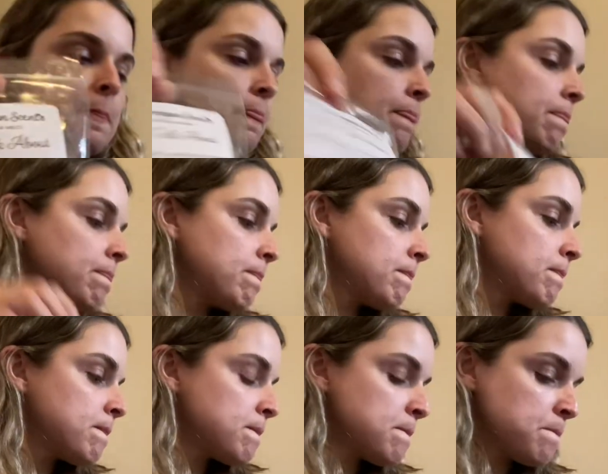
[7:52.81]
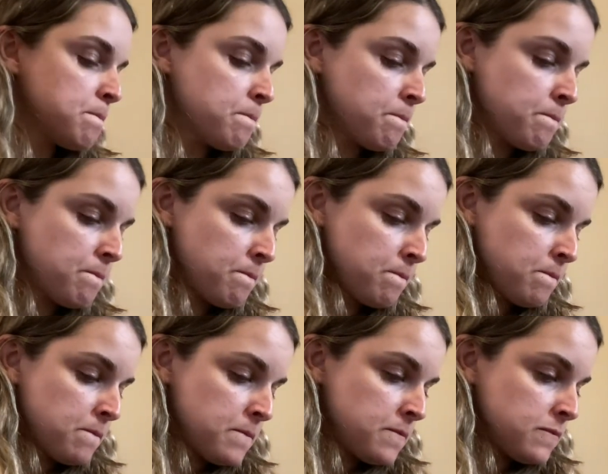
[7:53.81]

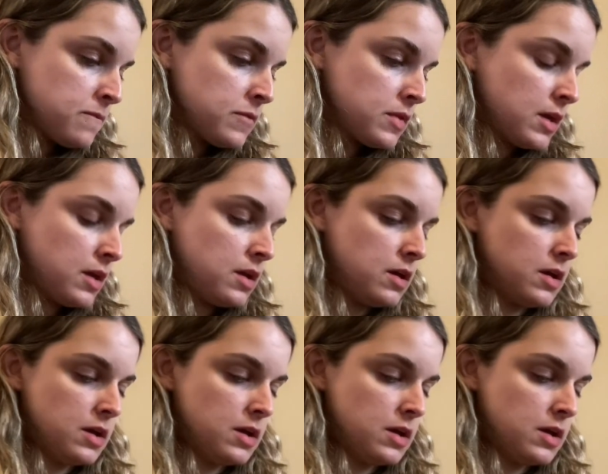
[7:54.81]
(silence)